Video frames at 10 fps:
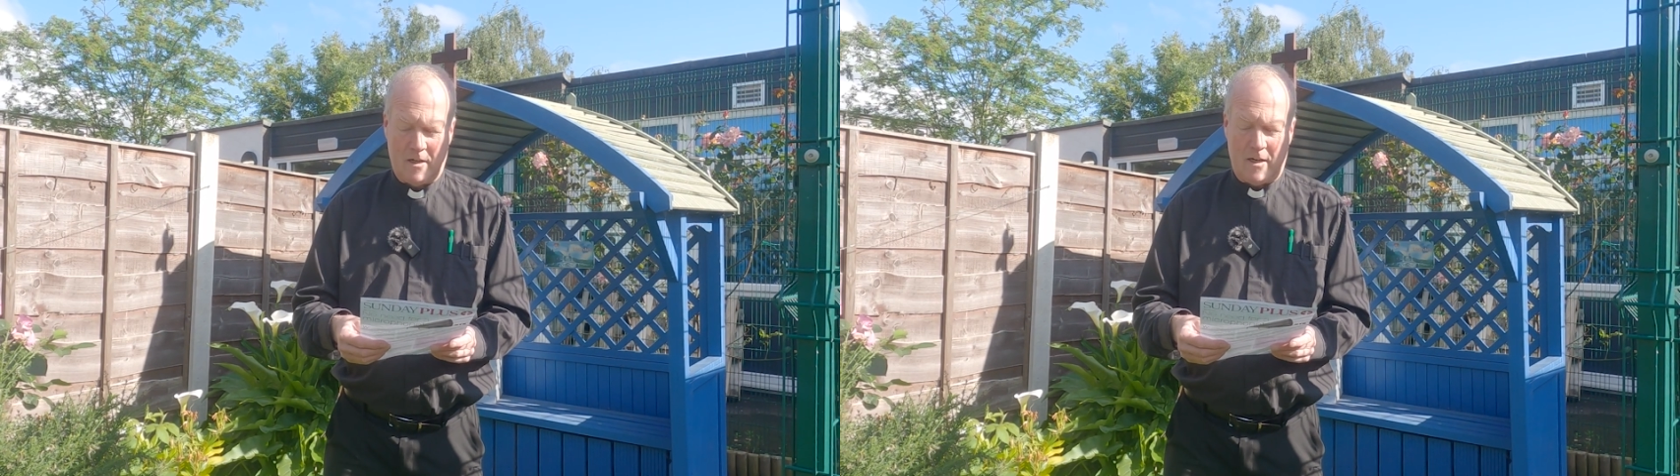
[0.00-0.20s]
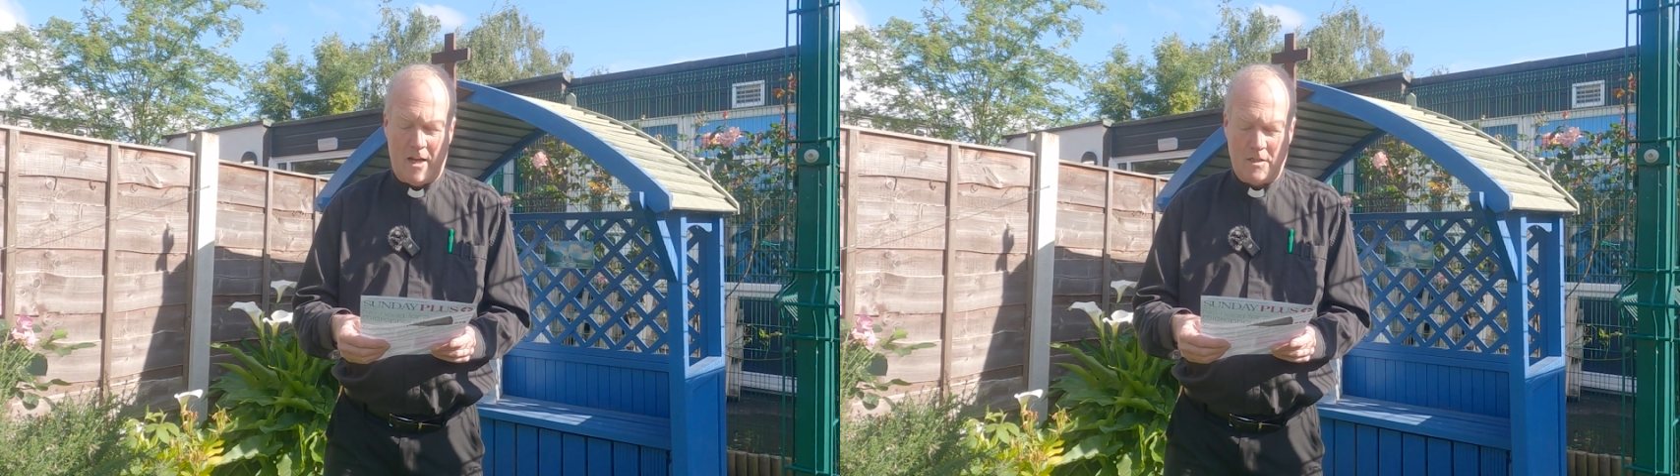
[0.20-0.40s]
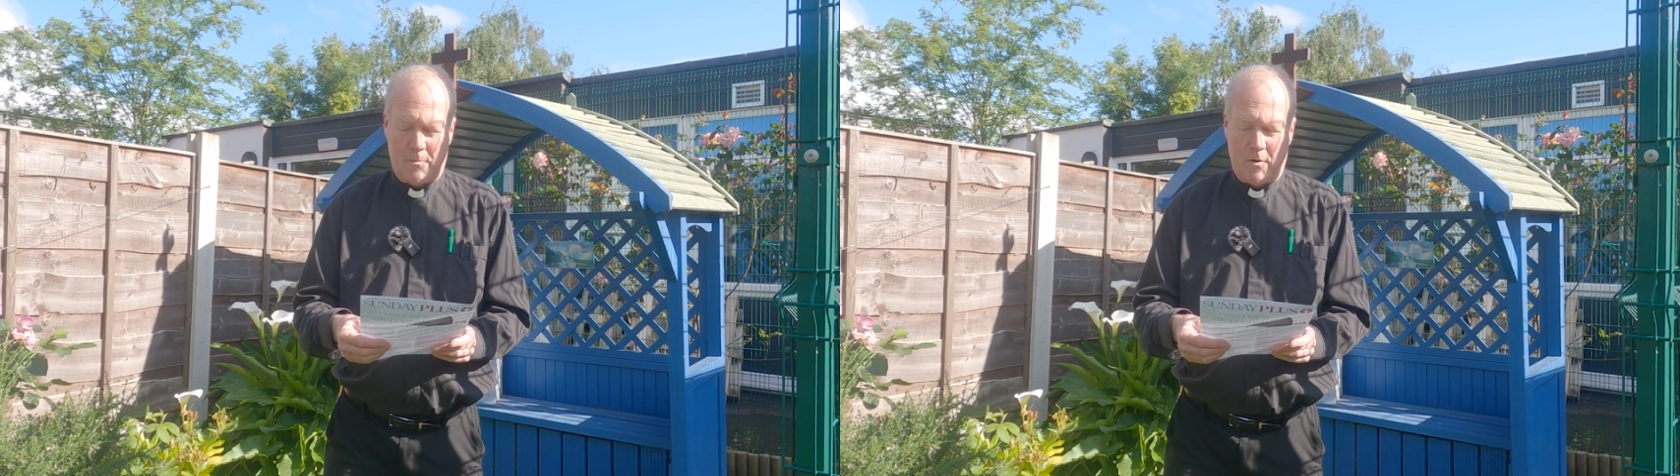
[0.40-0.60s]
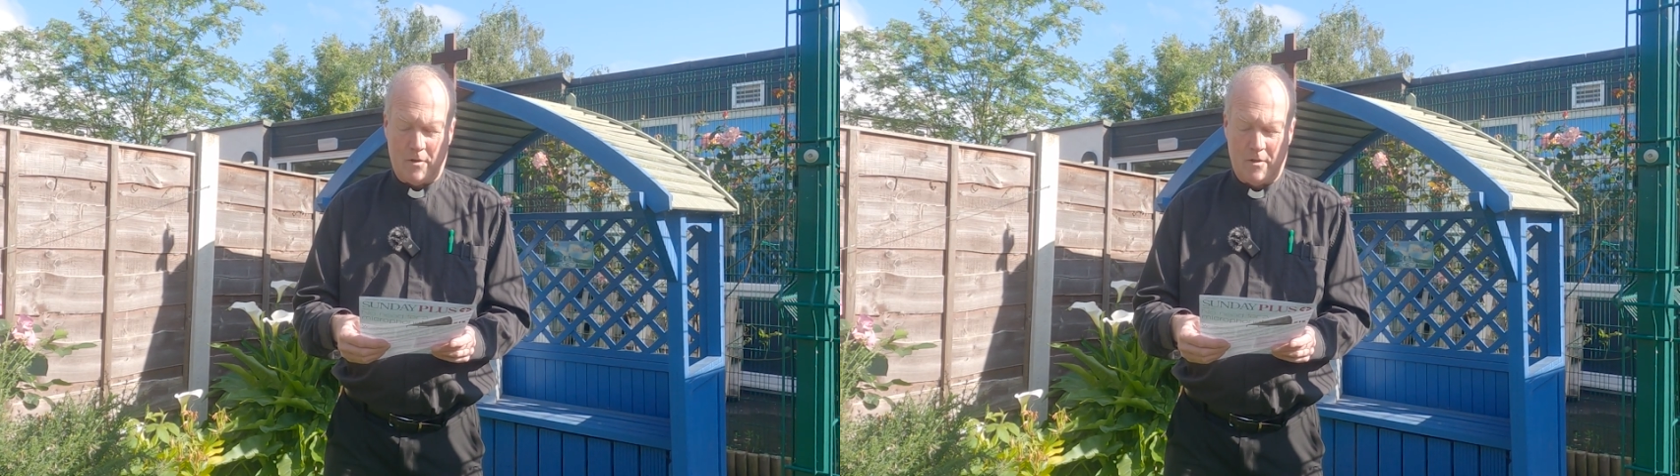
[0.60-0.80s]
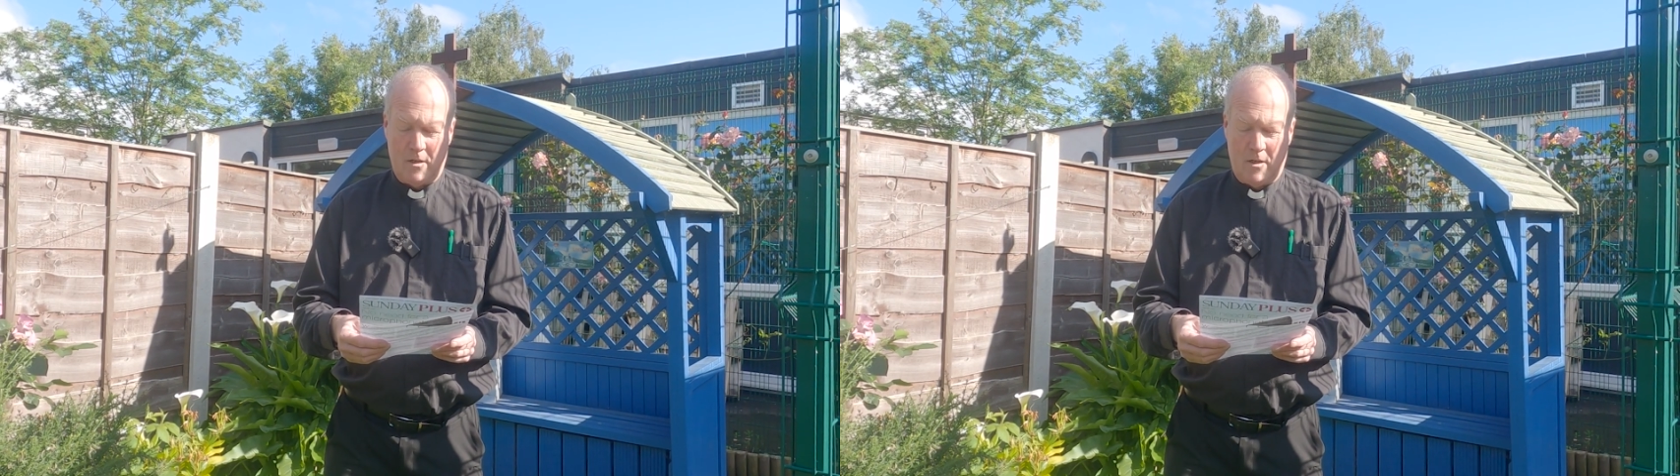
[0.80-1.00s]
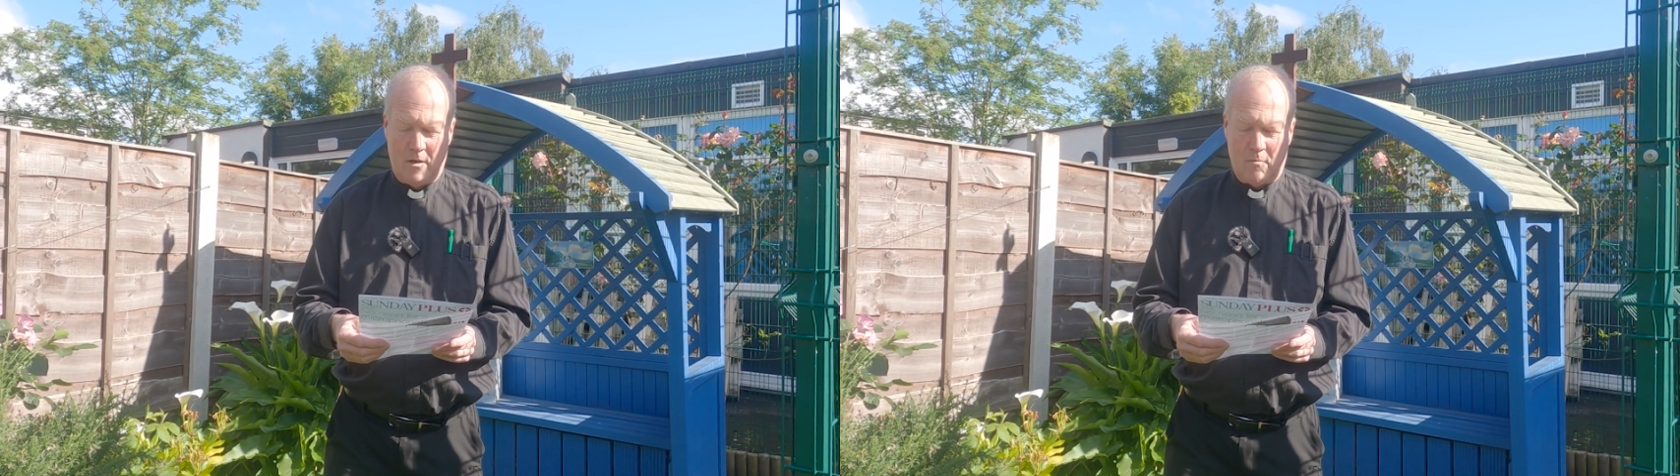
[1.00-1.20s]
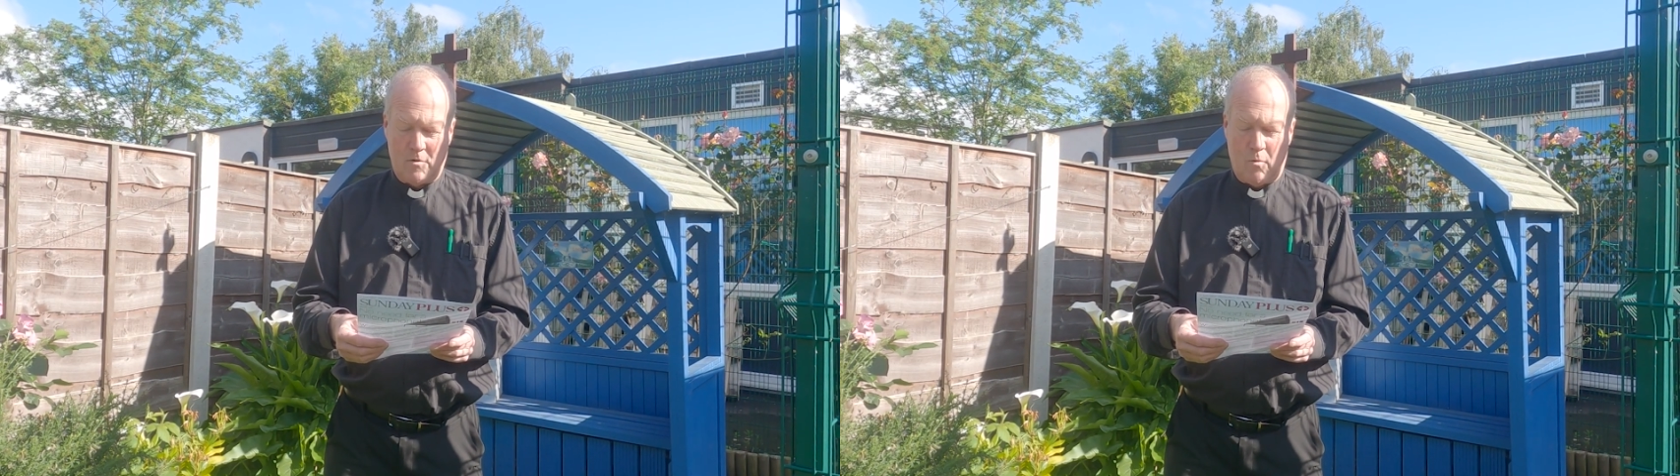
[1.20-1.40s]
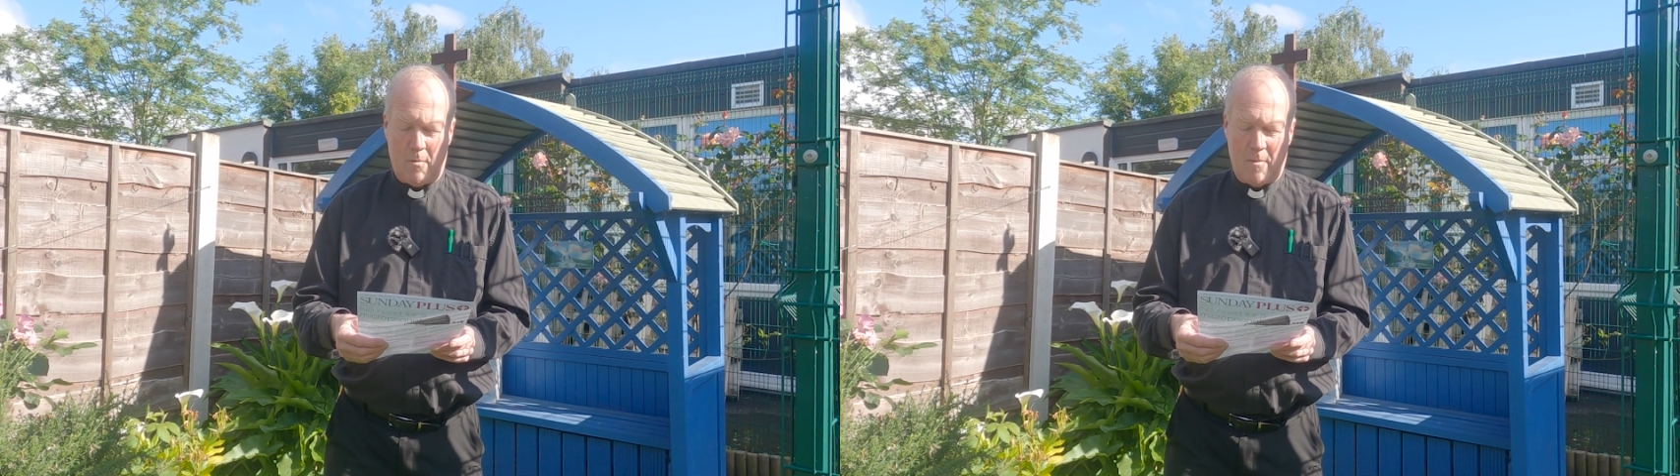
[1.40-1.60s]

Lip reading: and his blood was what